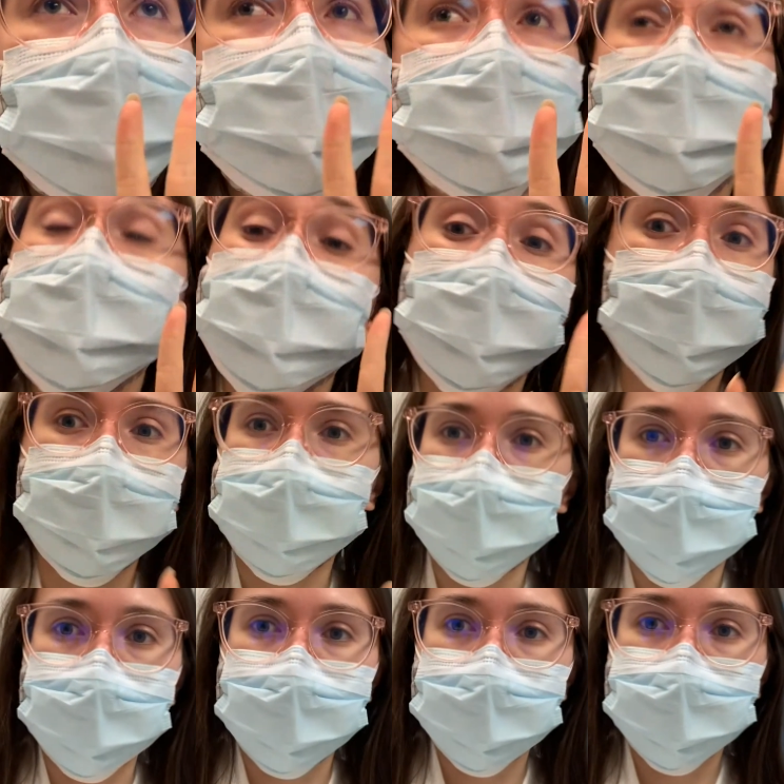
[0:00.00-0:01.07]
says it looks
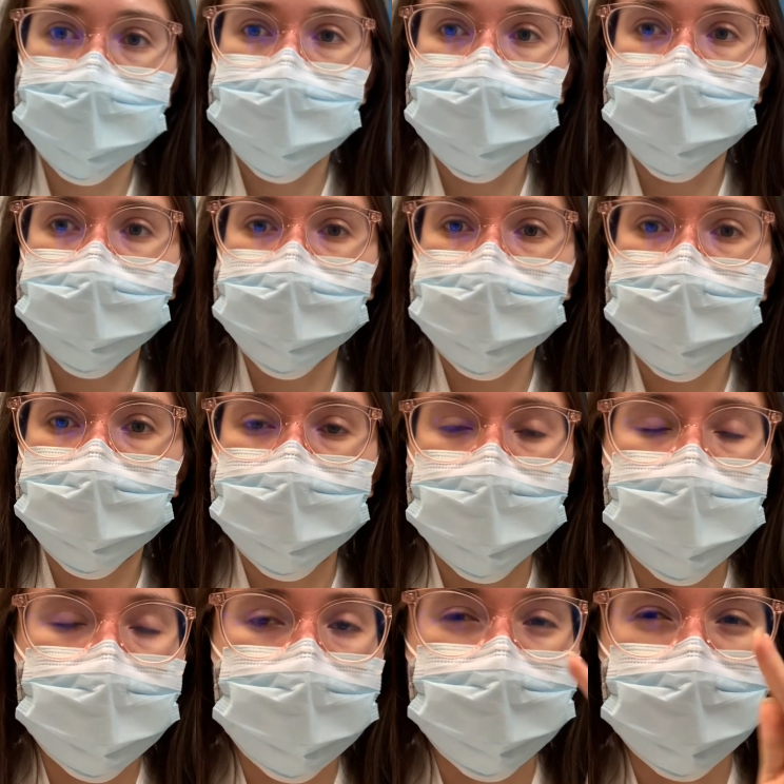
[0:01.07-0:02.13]
good,
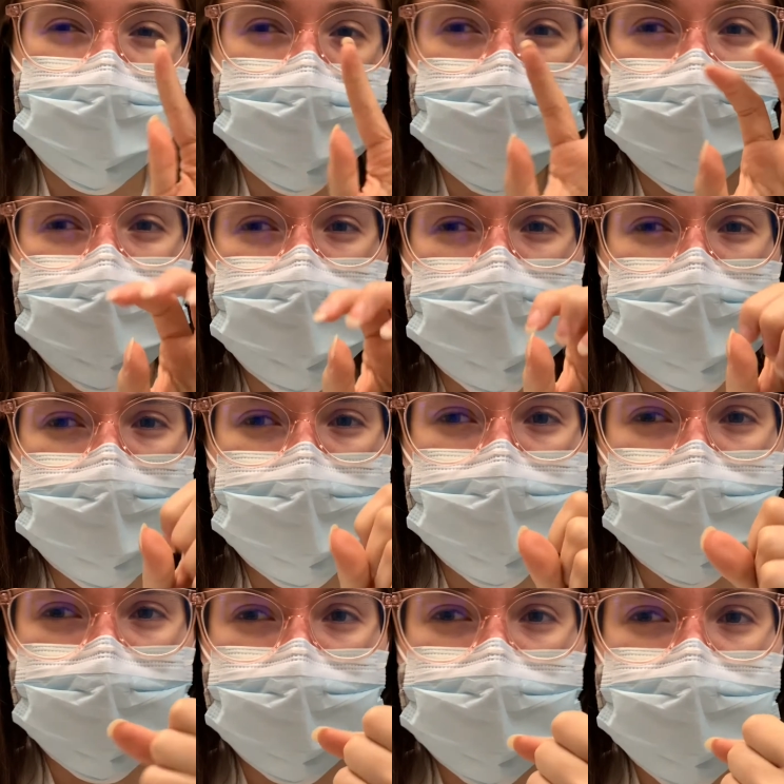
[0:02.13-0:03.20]
but like you
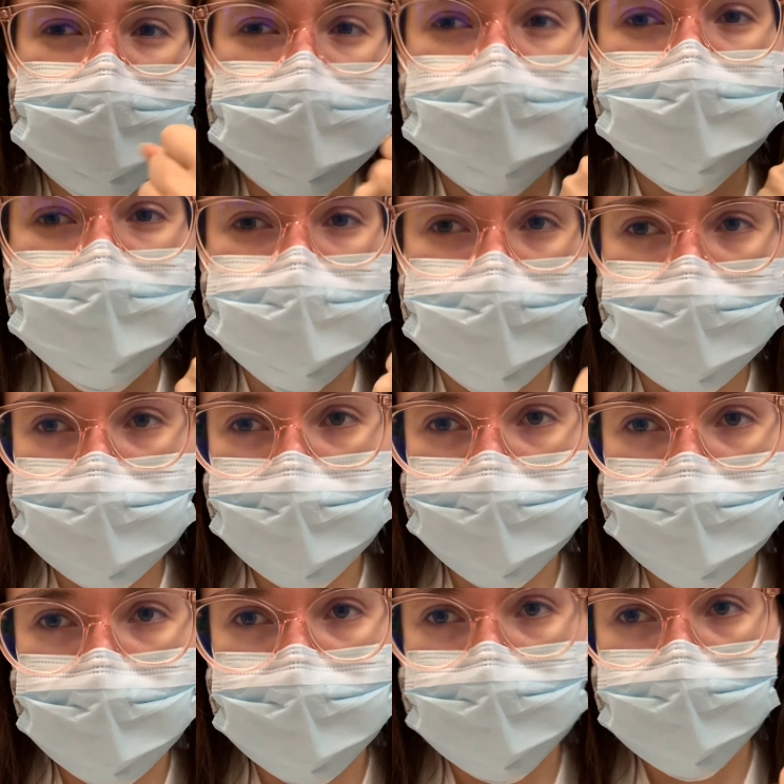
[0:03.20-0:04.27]
definitely see some
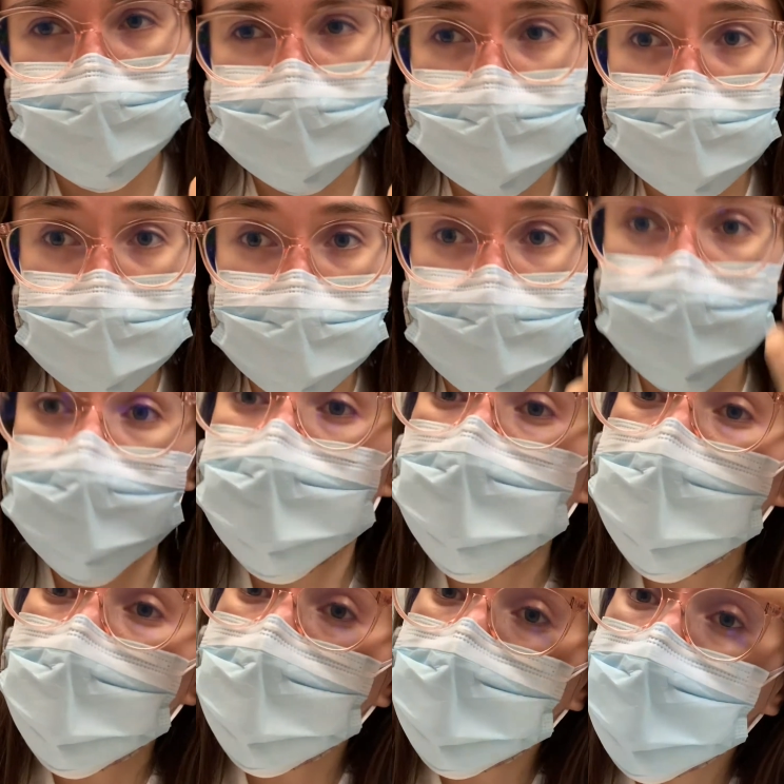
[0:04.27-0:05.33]
shrivel in the skin.
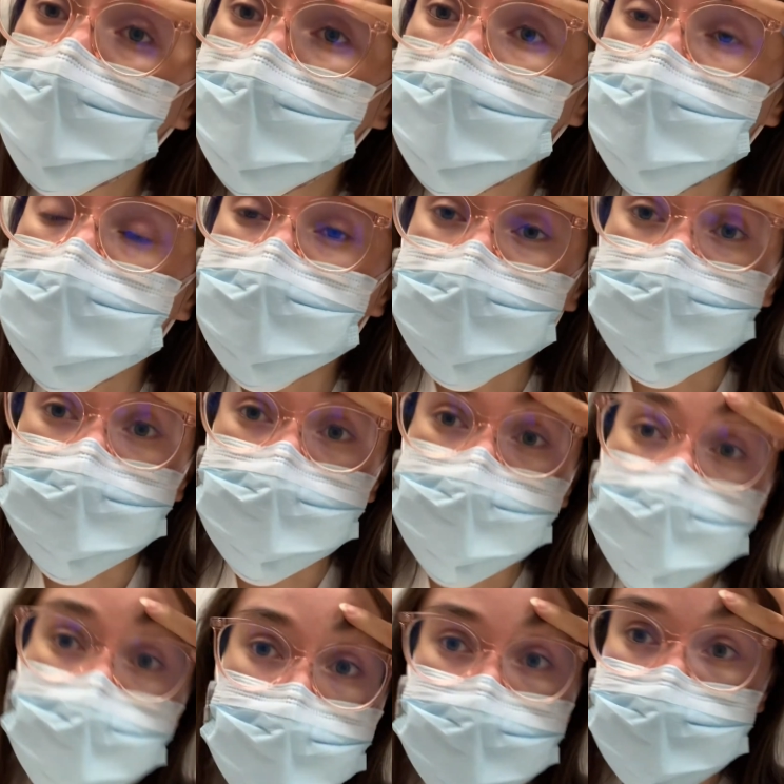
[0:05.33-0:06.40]
And I'm
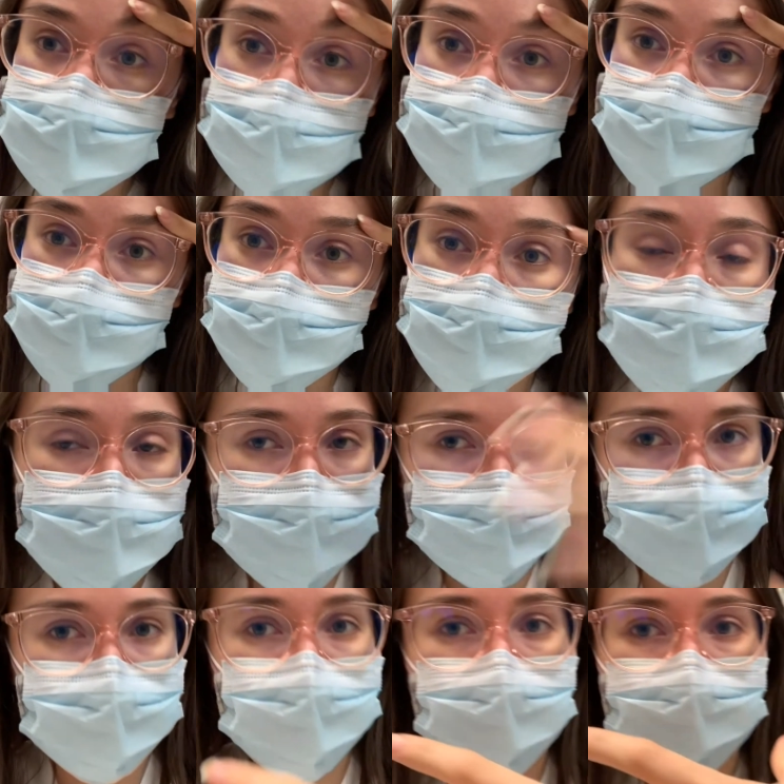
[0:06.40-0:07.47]
assuming that's natural because,
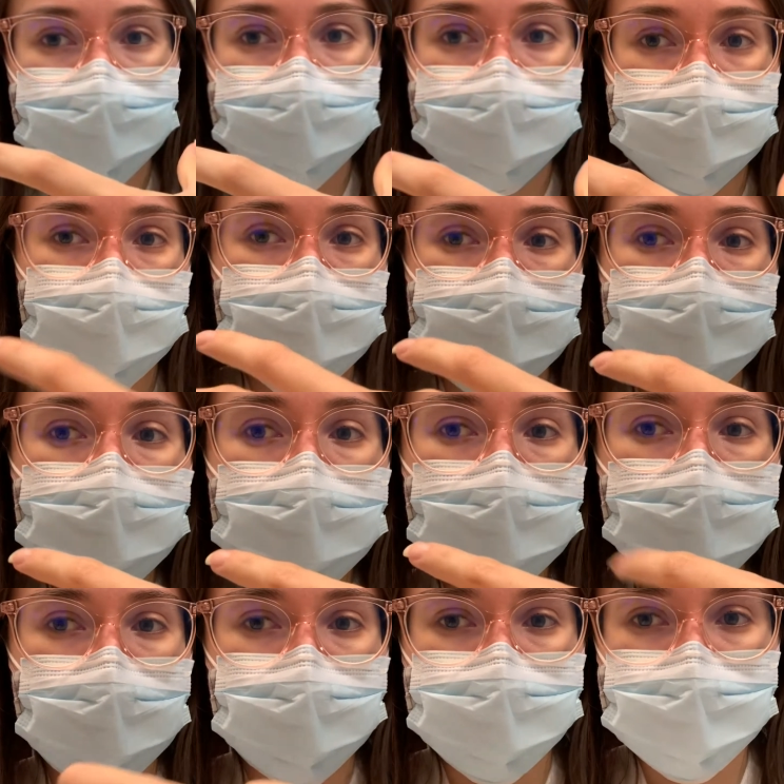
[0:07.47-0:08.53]
you know, obviously it was big
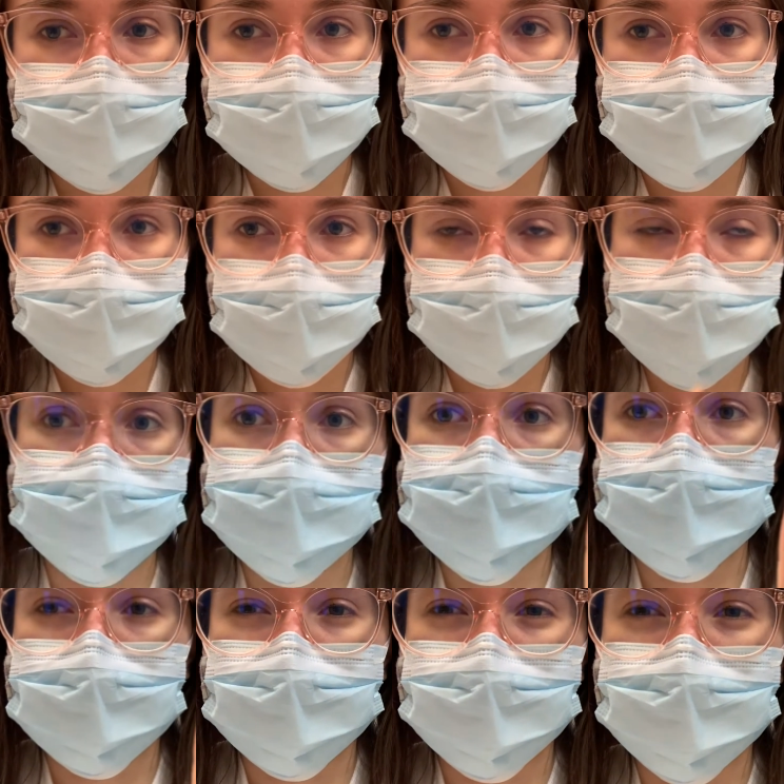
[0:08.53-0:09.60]
and now it's kind of smaller.
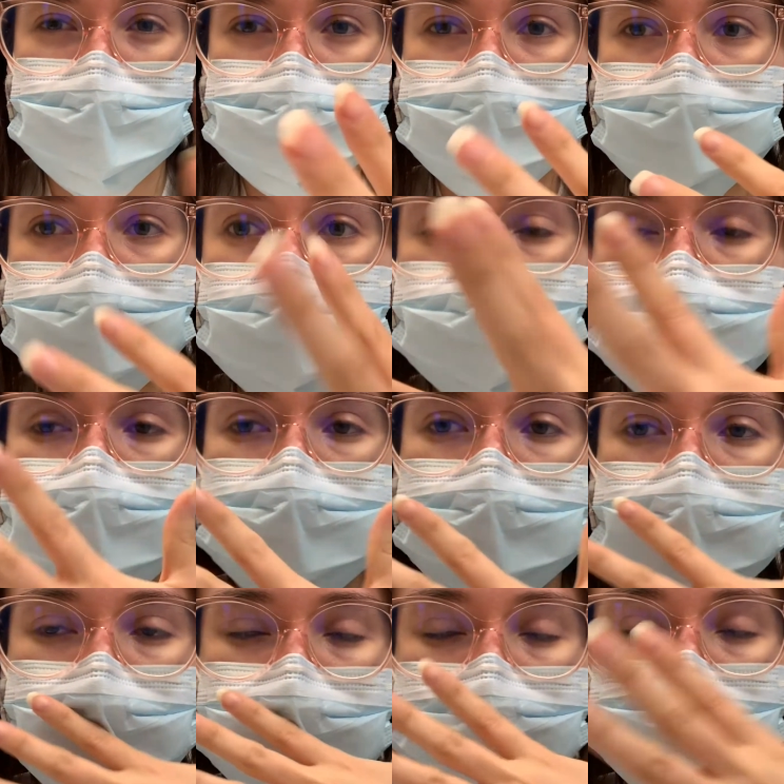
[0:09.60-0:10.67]
Skin, right?
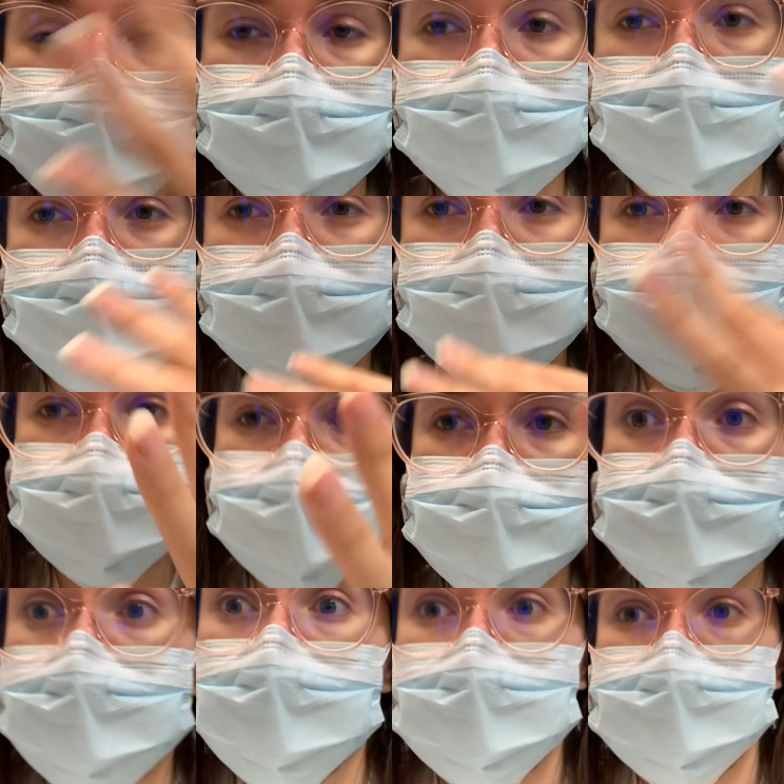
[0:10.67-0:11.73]

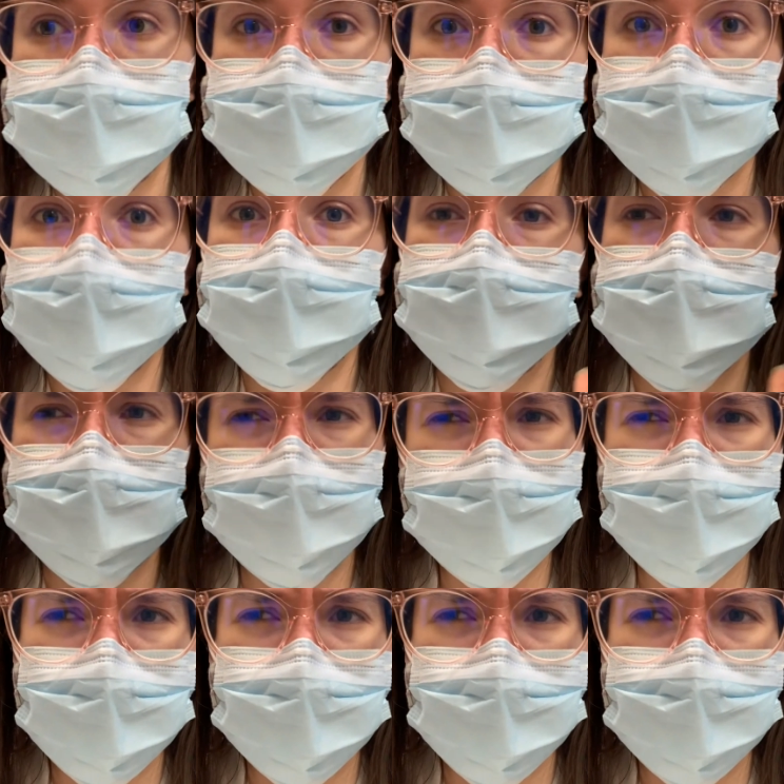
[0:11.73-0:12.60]
It's elastic. How cool.